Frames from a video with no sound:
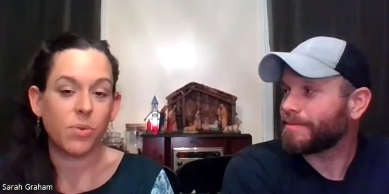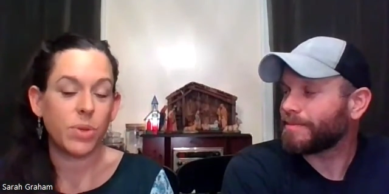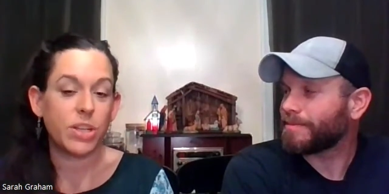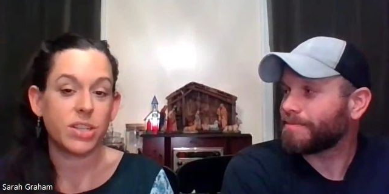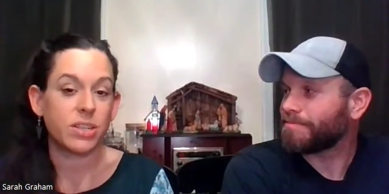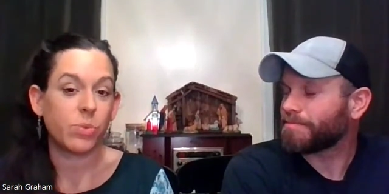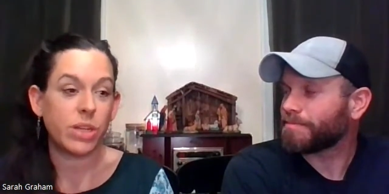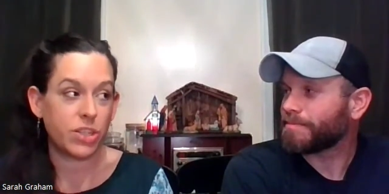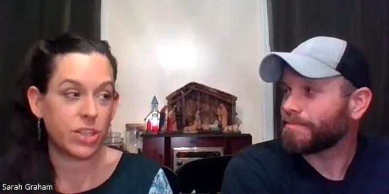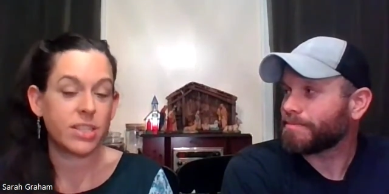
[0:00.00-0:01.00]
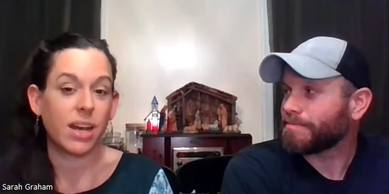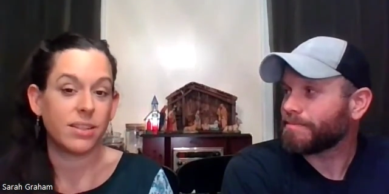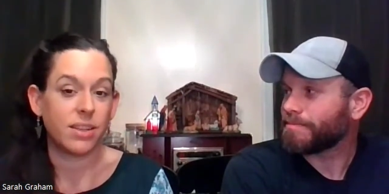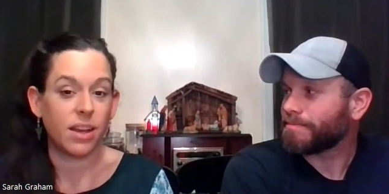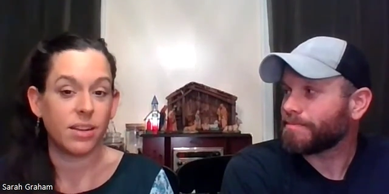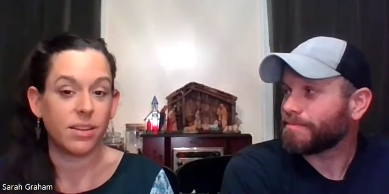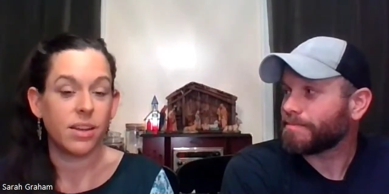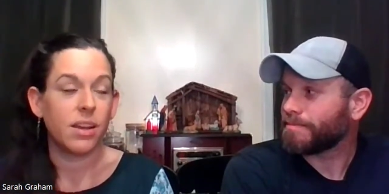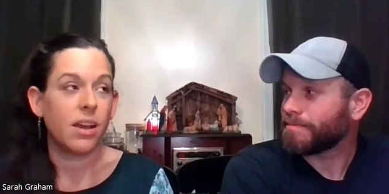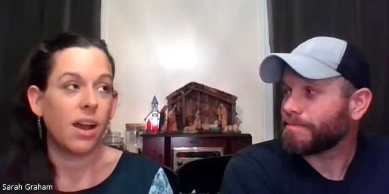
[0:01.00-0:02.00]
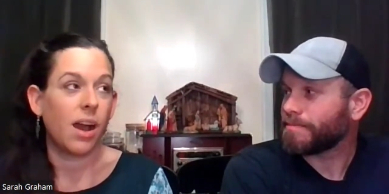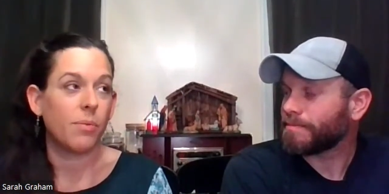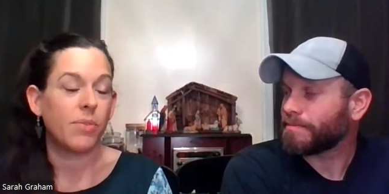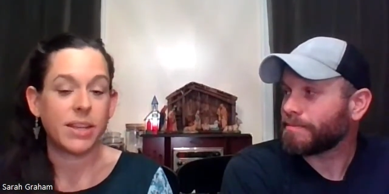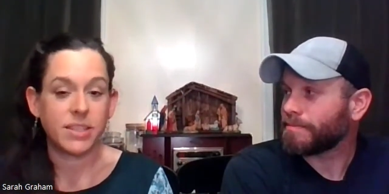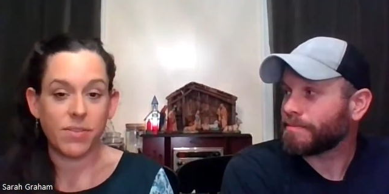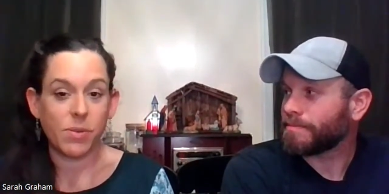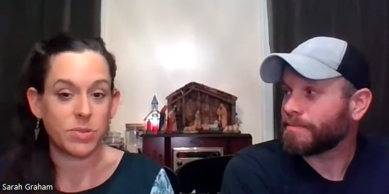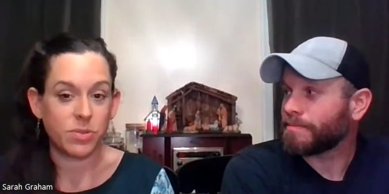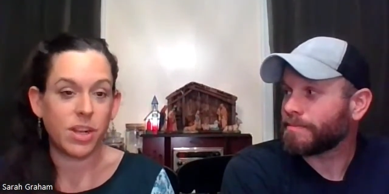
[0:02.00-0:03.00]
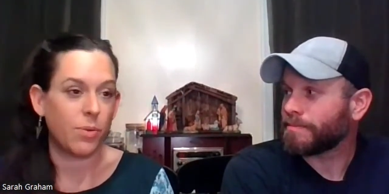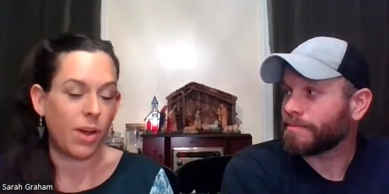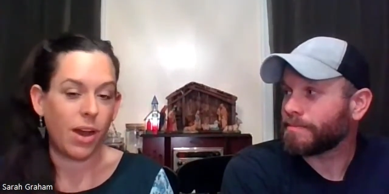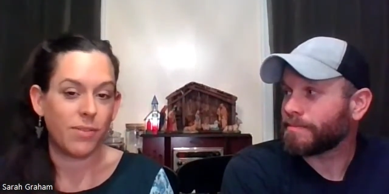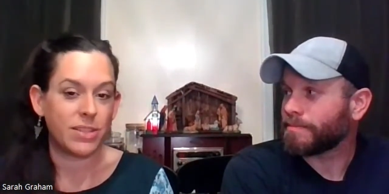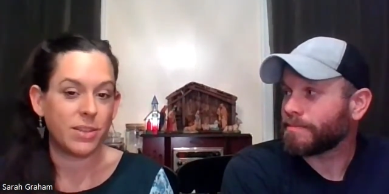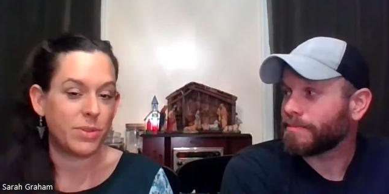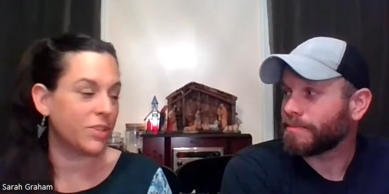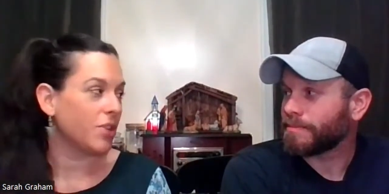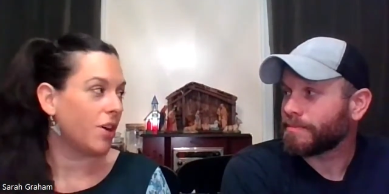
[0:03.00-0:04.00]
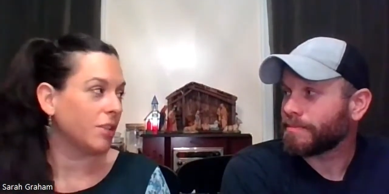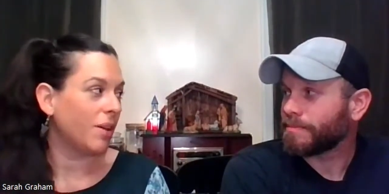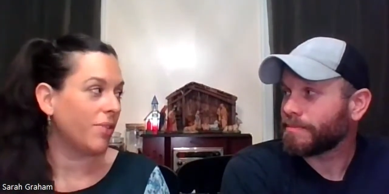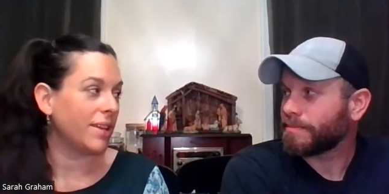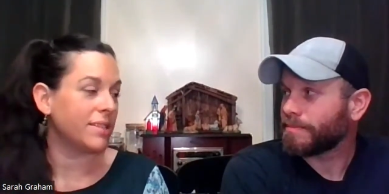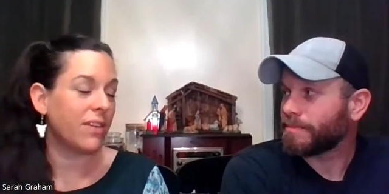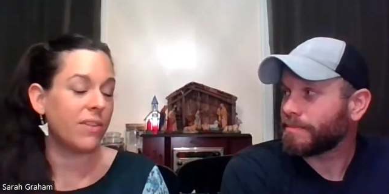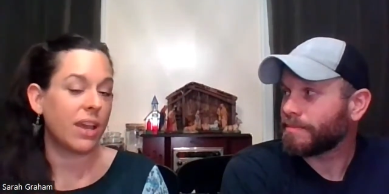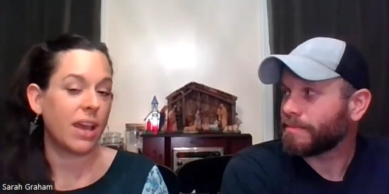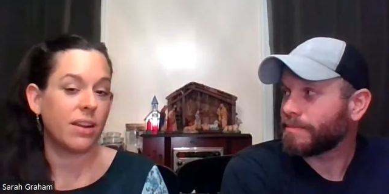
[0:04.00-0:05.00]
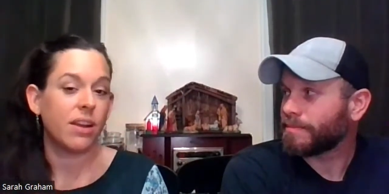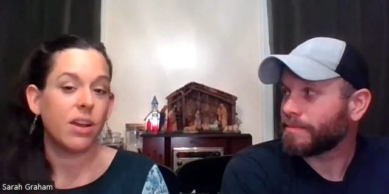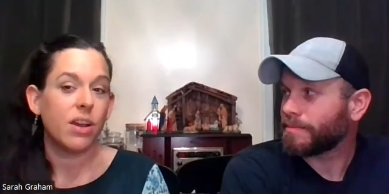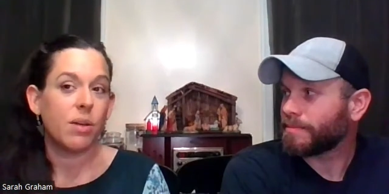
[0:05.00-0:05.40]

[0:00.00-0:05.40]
Speaker 1: we just we just got done. Um, Thanksgiving was, you know, obviously we just talked about Thanksgiving, and